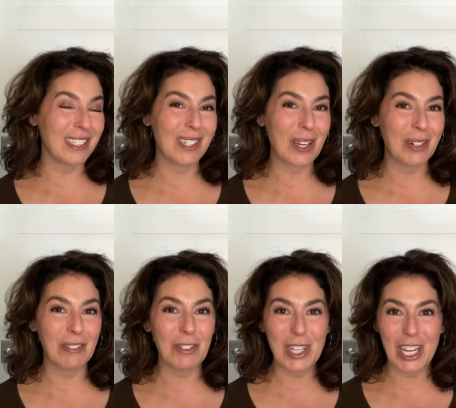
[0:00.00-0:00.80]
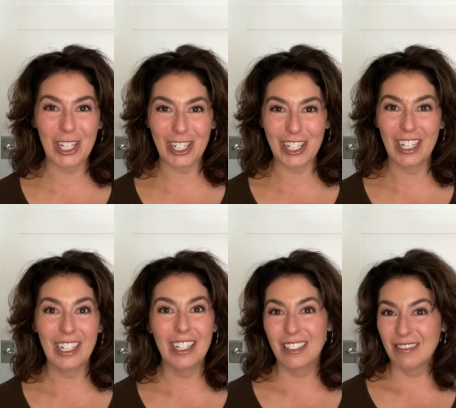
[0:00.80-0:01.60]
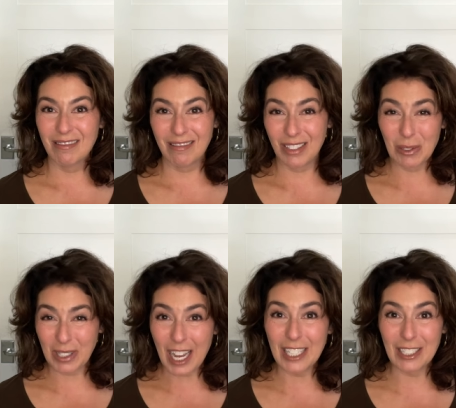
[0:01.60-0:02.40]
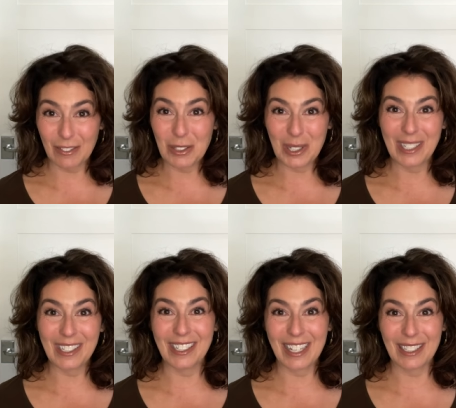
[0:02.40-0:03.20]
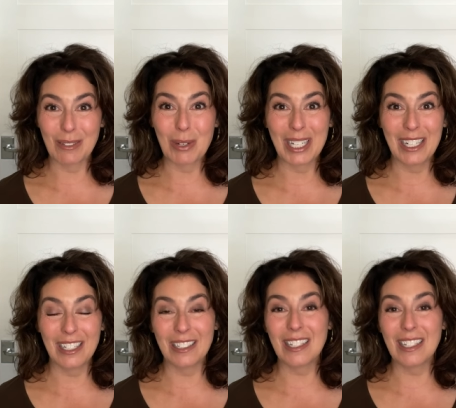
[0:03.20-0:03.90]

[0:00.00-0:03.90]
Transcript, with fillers: So if you hear those kinds of noises, that's what it is.